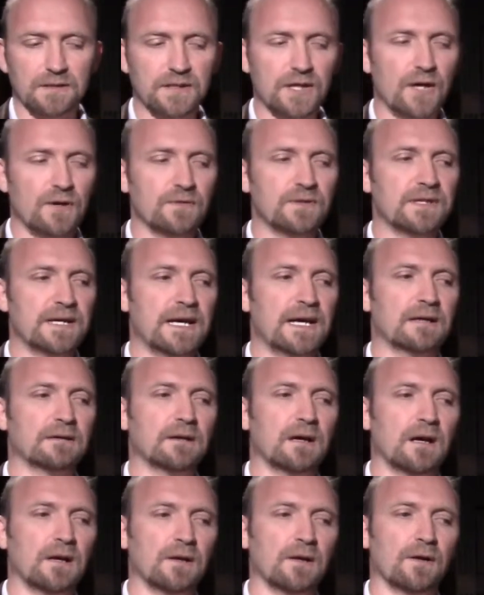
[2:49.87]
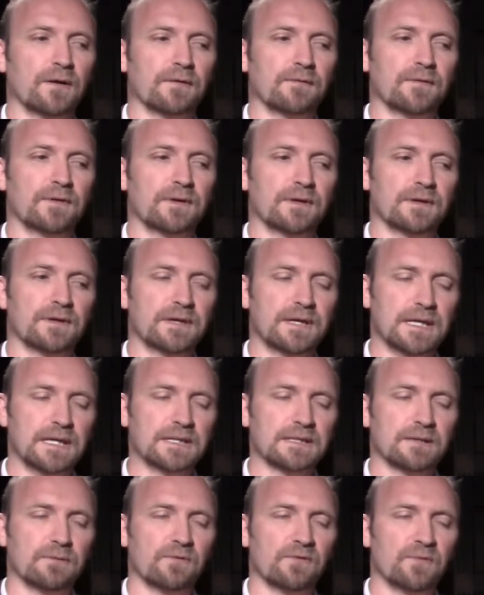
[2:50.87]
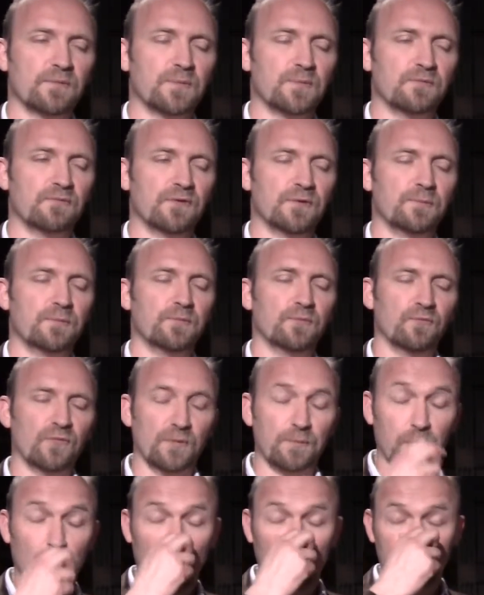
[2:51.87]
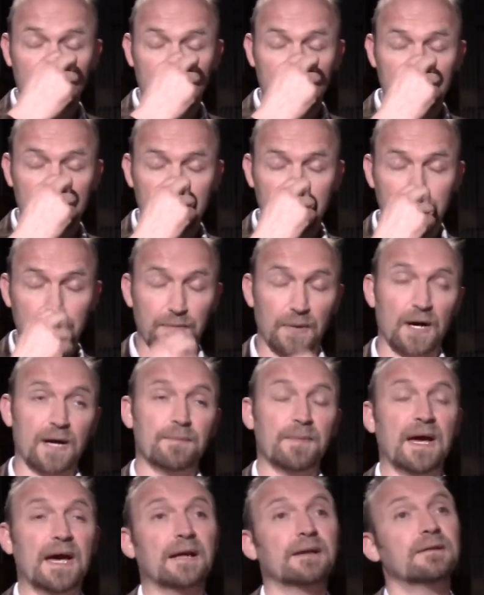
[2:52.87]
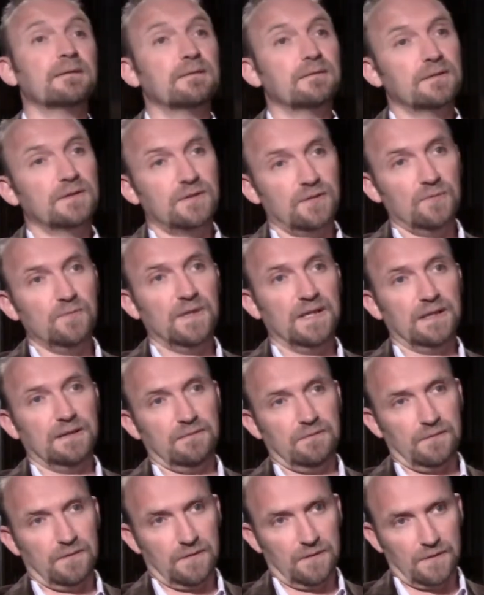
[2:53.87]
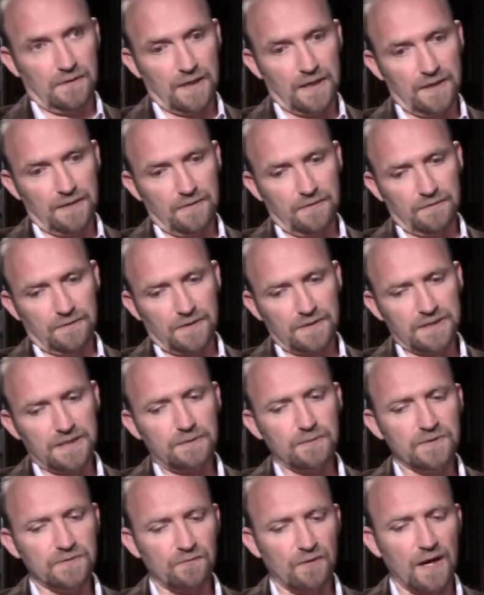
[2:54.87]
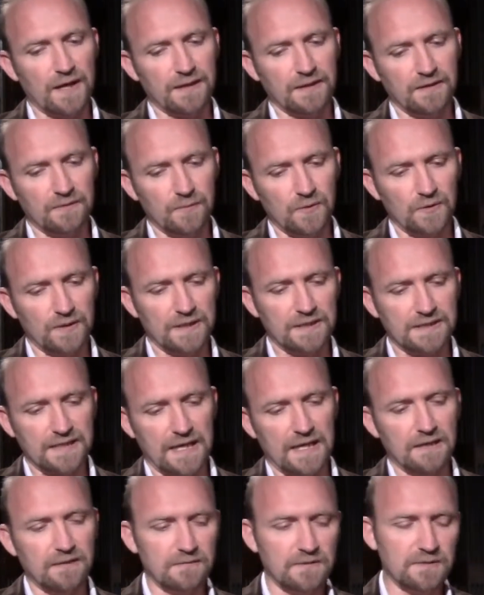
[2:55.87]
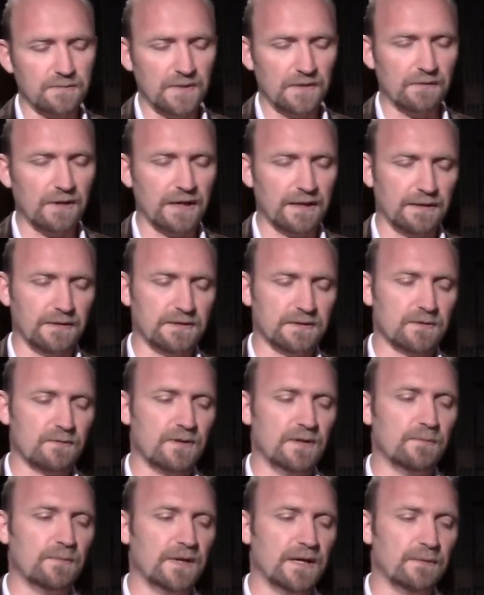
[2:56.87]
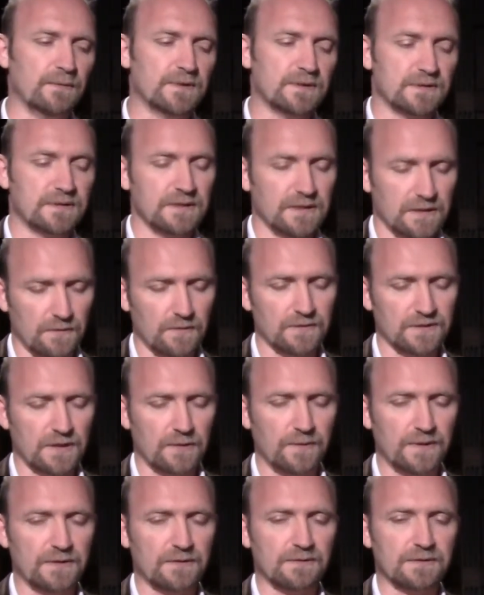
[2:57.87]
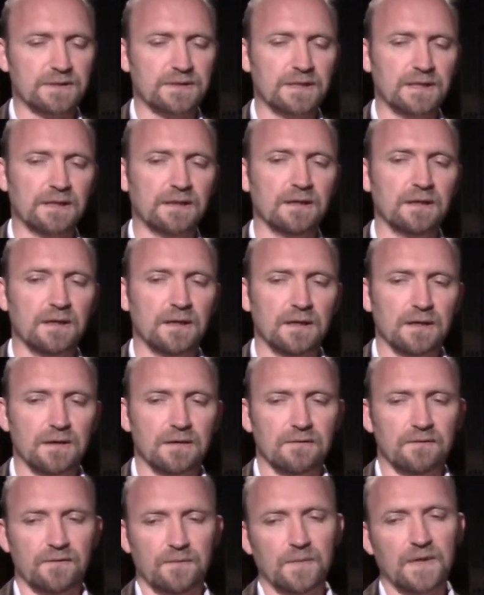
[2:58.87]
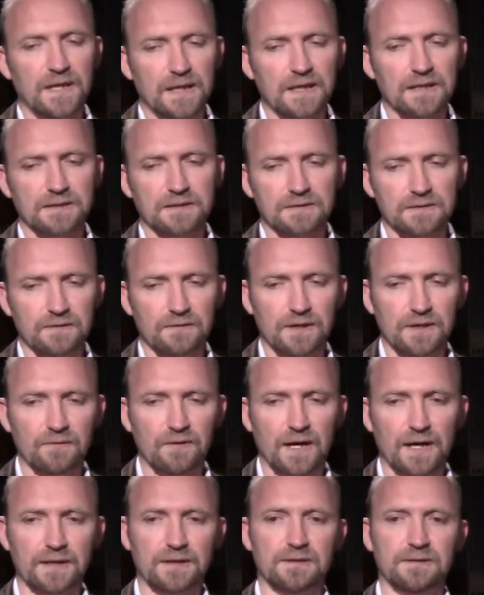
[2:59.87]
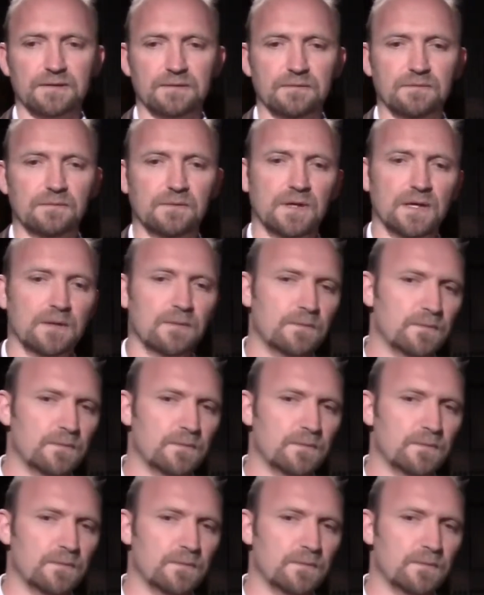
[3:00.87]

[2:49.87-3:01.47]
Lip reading: tone down a lot of the things that were reported by Matt to me. Either because he was writing the book in tandem to me writing the screenplay, which is also interesting for me as a screenwriter to